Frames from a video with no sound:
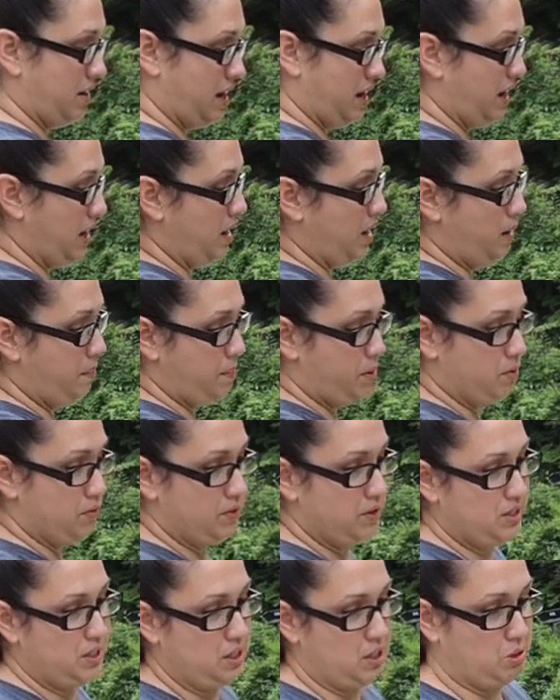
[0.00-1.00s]
came
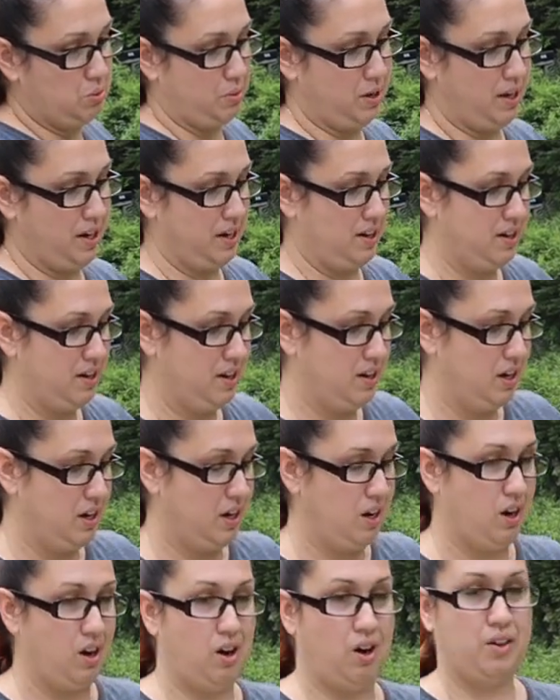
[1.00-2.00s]
over this way.
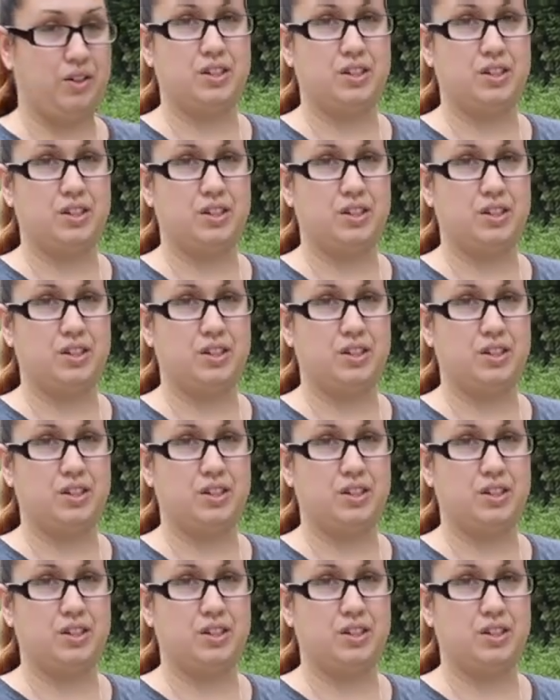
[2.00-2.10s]
All